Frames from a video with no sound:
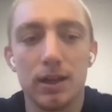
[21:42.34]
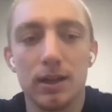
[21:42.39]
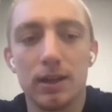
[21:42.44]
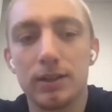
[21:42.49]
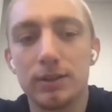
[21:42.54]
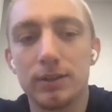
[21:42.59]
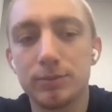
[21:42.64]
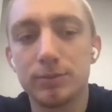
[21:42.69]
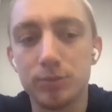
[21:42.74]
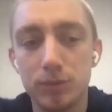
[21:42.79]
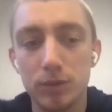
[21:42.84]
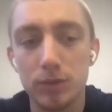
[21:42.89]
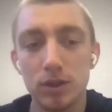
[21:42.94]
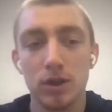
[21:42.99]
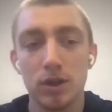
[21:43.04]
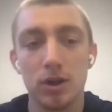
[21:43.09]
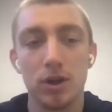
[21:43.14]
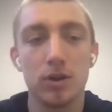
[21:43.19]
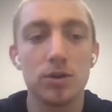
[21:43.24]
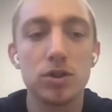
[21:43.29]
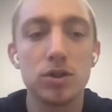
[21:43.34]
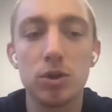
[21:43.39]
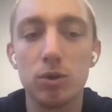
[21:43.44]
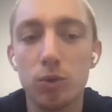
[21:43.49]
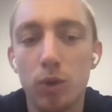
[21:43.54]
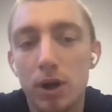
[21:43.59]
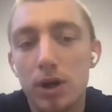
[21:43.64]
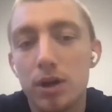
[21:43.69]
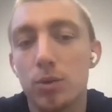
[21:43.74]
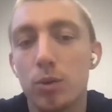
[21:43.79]
And you know, so
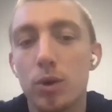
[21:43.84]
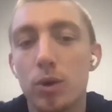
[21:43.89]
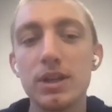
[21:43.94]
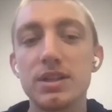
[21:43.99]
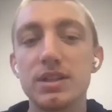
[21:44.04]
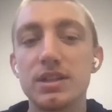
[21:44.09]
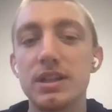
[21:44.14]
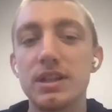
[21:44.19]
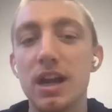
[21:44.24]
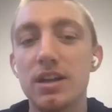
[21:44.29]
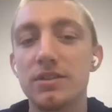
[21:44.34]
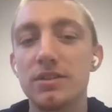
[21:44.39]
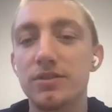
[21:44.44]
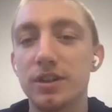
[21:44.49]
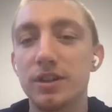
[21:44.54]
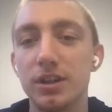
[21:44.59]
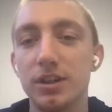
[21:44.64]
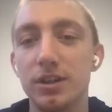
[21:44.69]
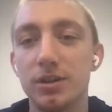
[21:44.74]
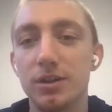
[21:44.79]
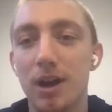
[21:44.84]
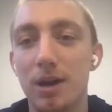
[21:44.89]
what what is next for you?